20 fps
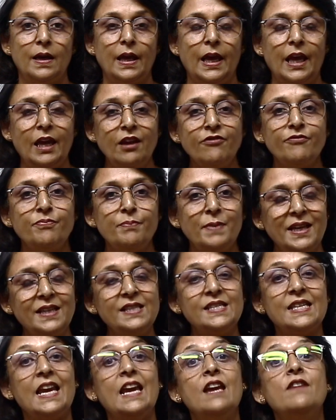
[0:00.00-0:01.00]
If
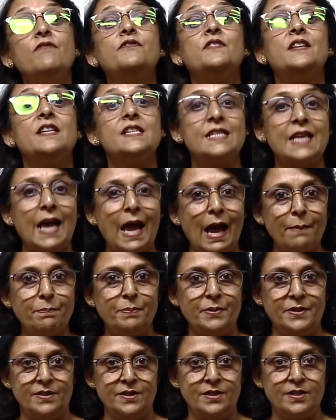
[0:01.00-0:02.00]
means if this
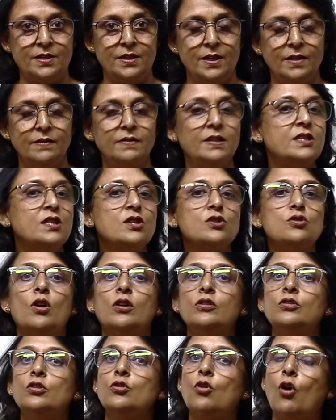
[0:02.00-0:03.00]
happens. This is
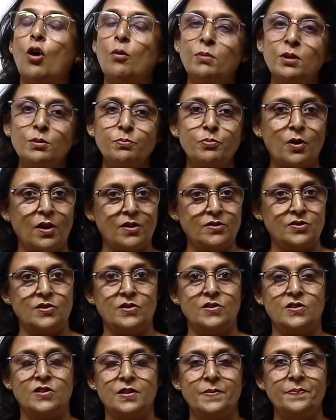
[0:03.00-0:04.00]
not the normal
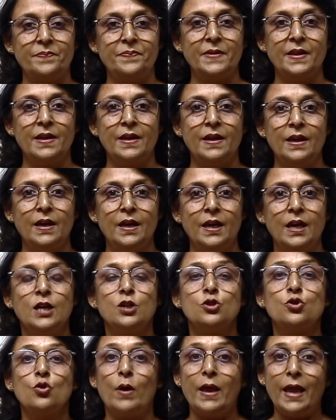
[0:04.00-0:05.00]
process.
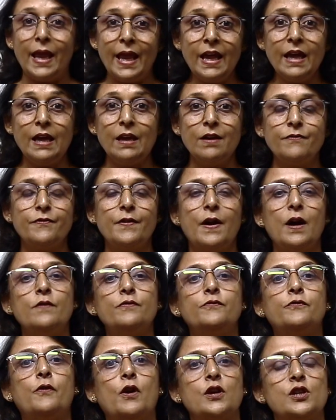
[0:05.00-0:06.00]
So if a
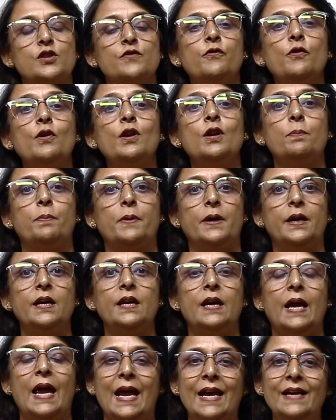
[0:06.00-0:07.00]

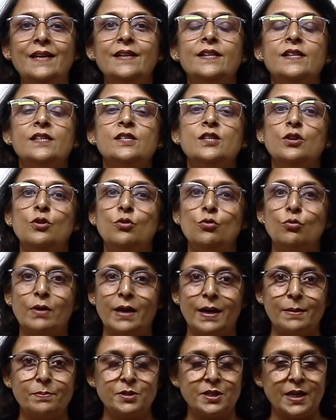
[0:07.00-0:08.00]
phospholipid enters into
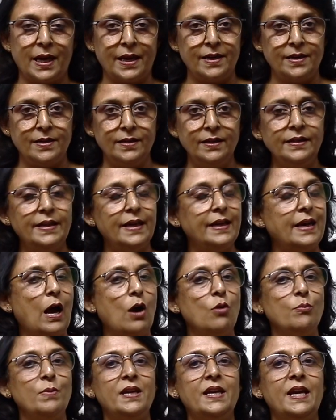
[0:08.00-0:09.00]
Kreb's cycle, then
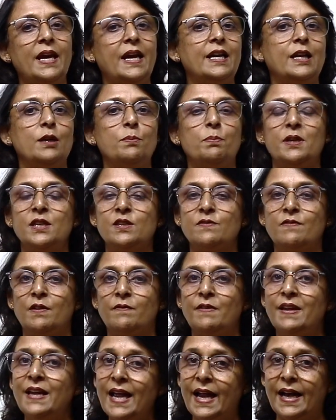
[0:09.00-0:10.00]
how many ATPs will
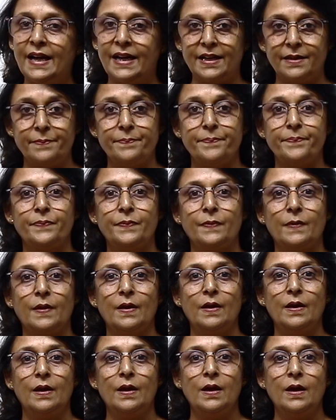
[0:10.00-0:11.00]
we get?
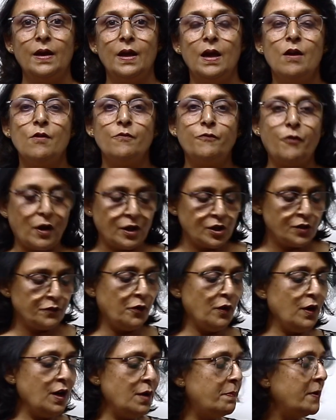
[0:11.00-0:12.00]

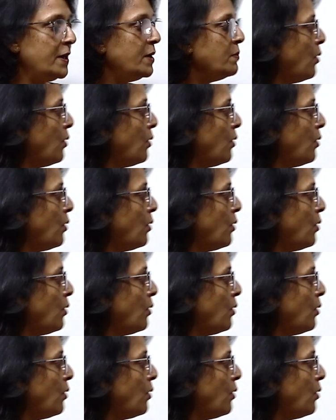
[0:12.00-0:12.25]
Phospholipid